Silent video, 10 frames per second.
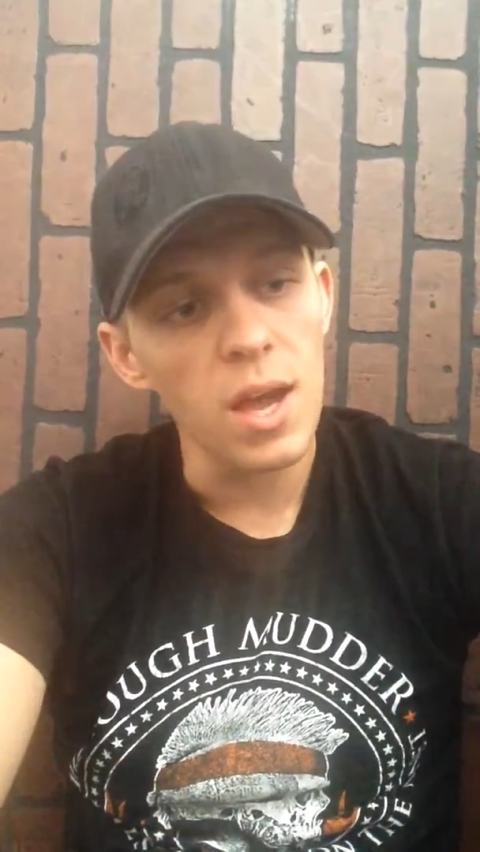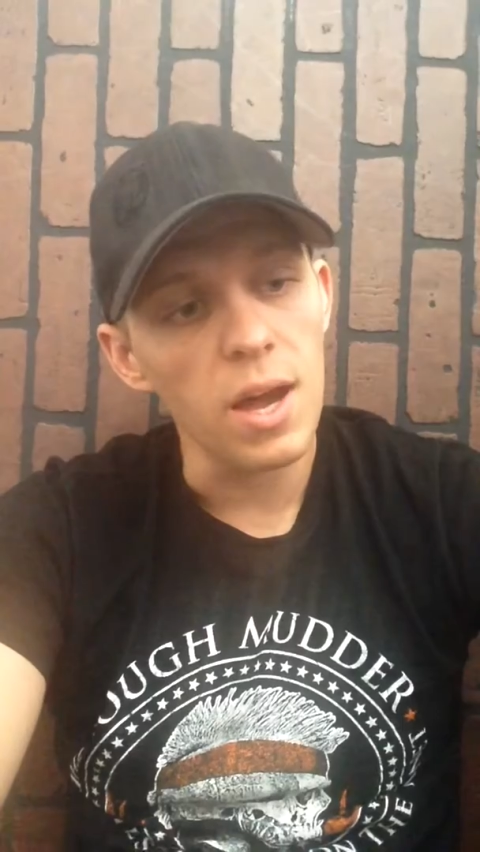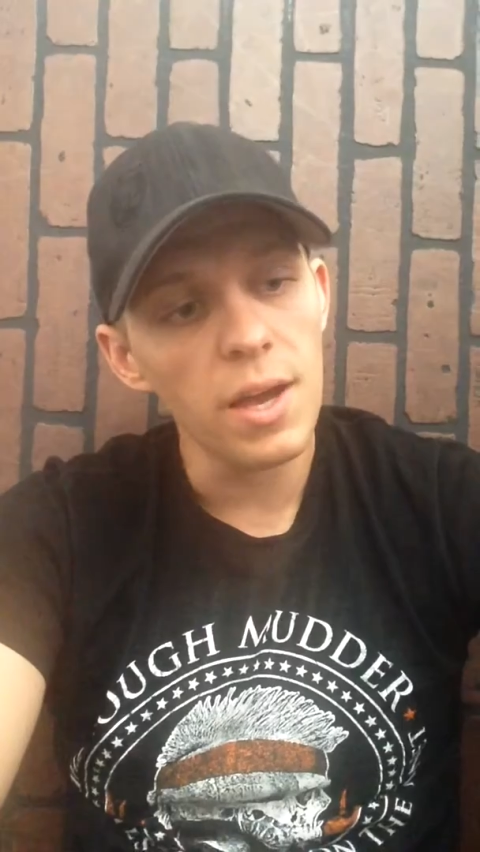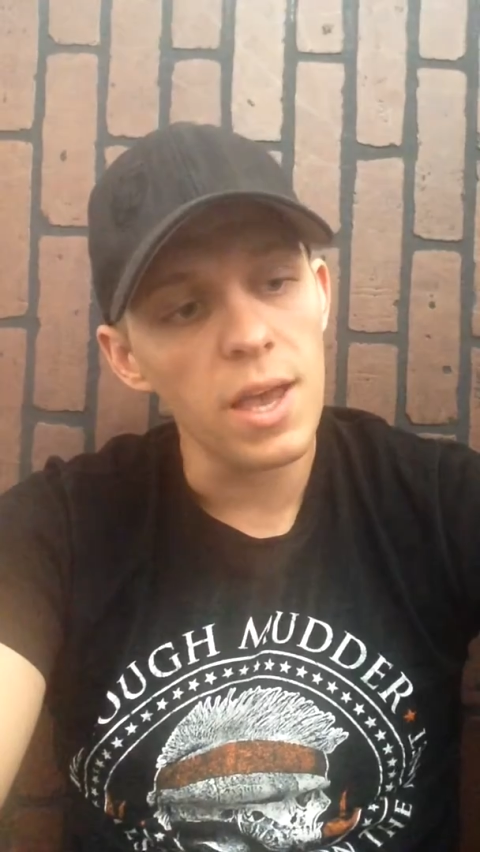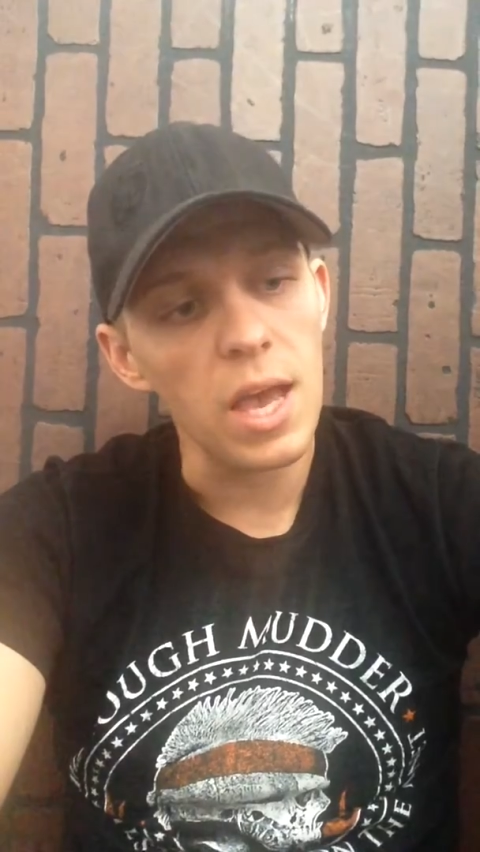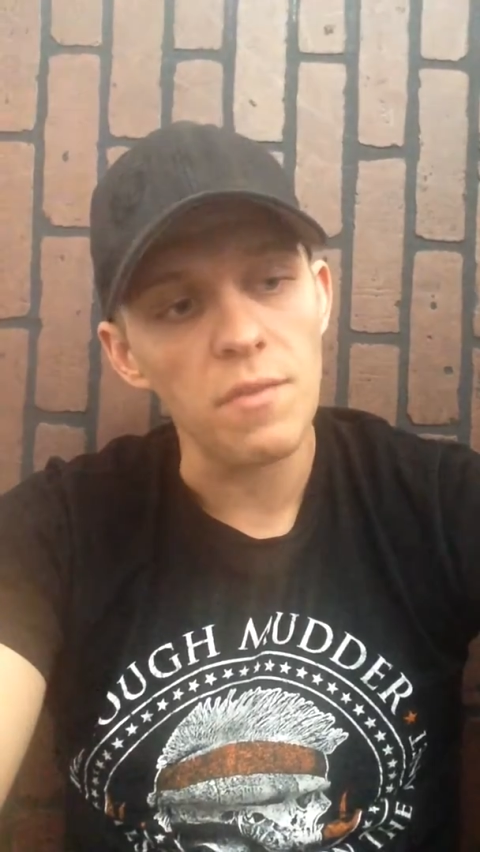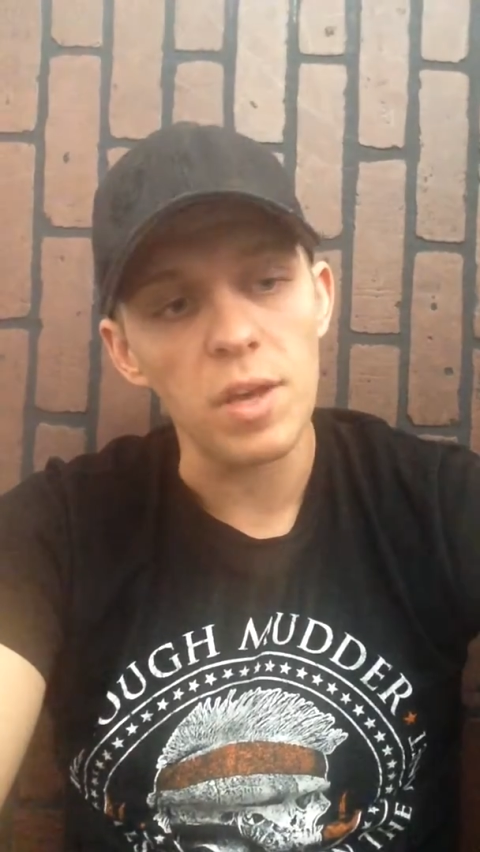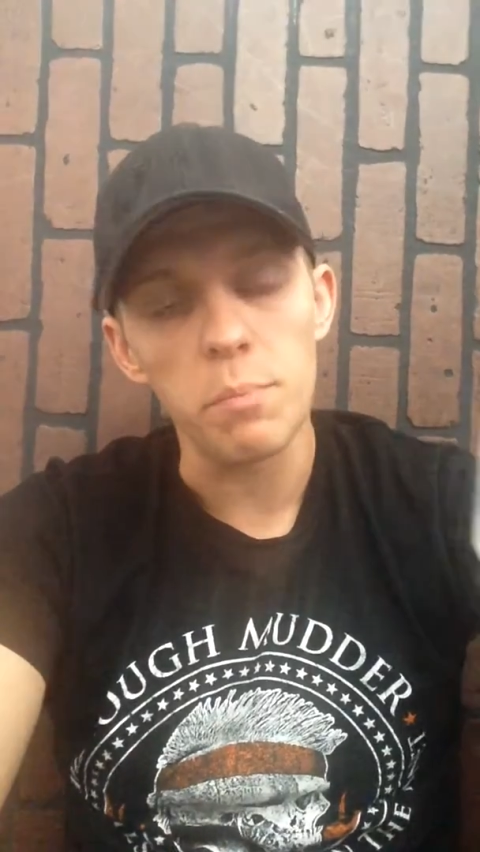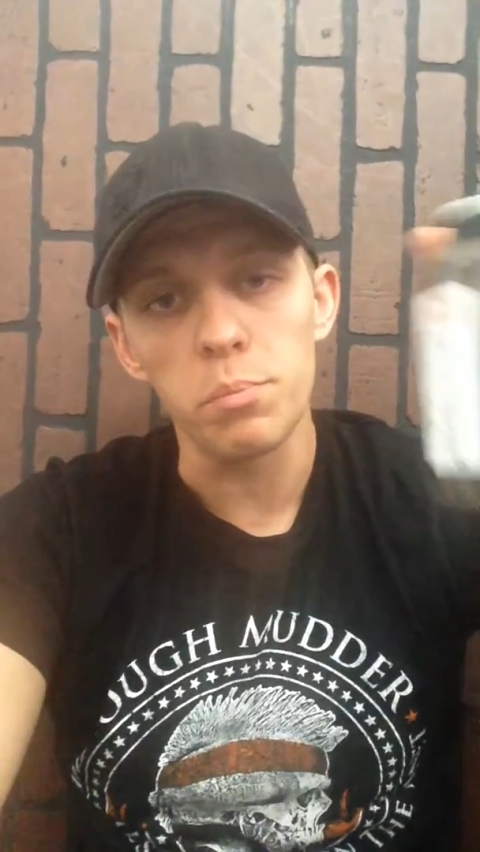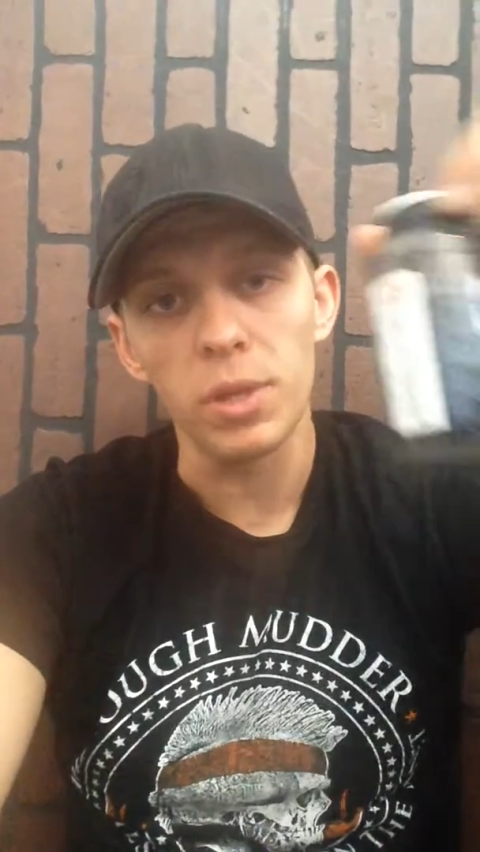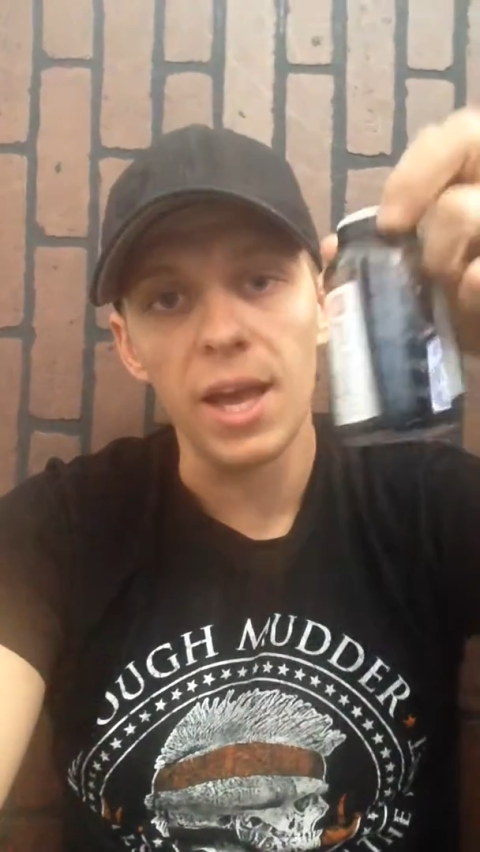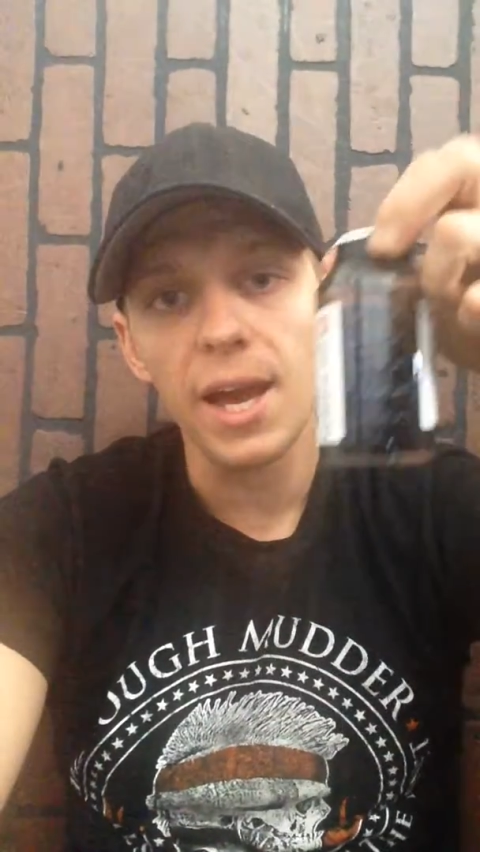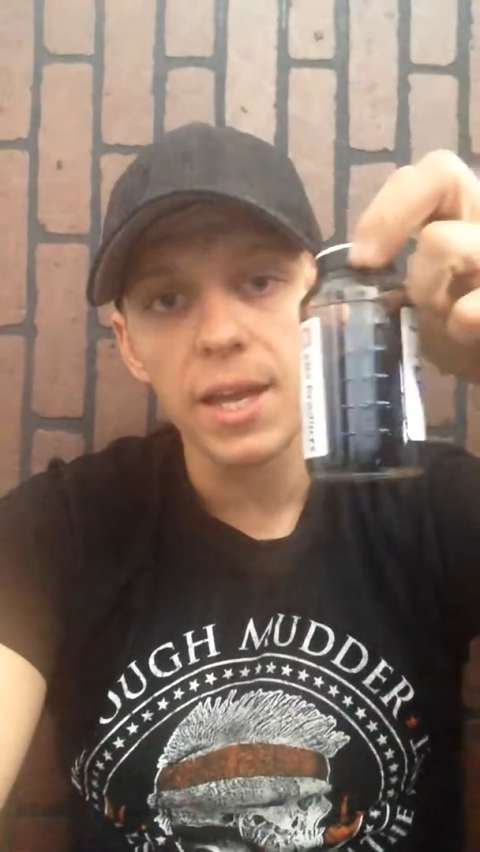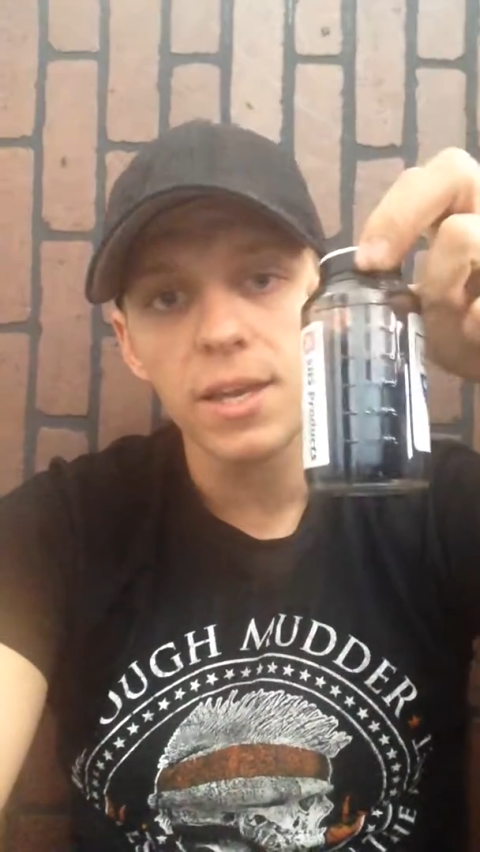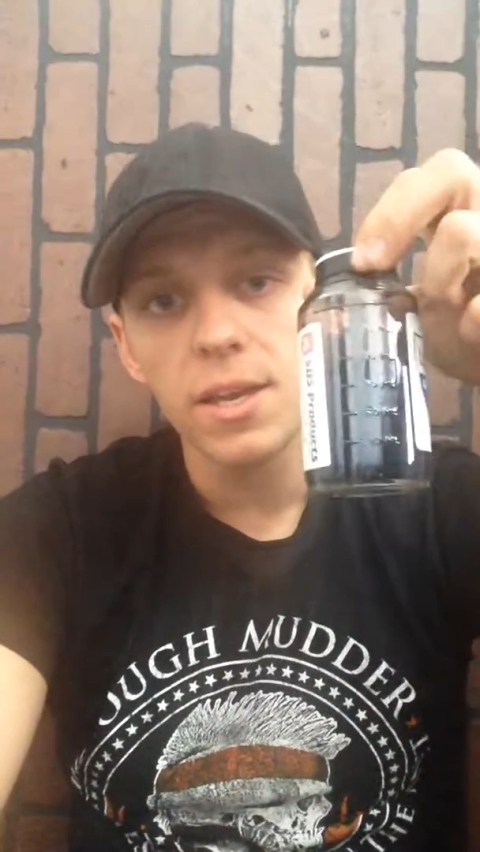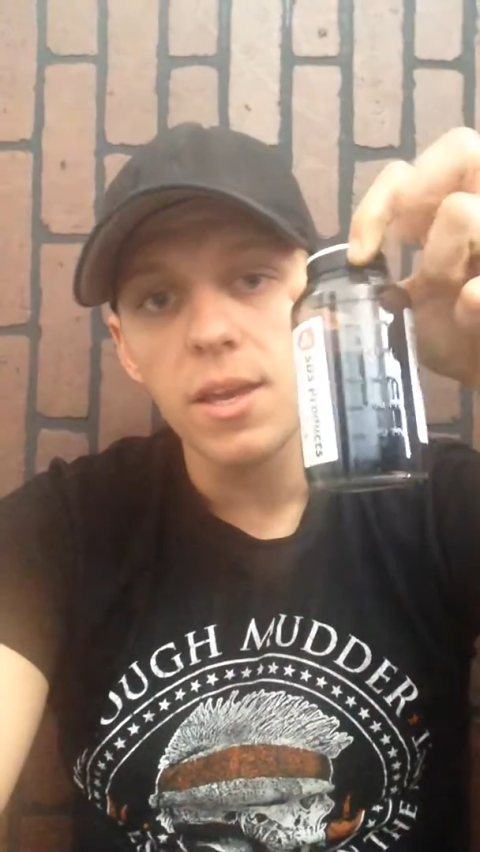I have a black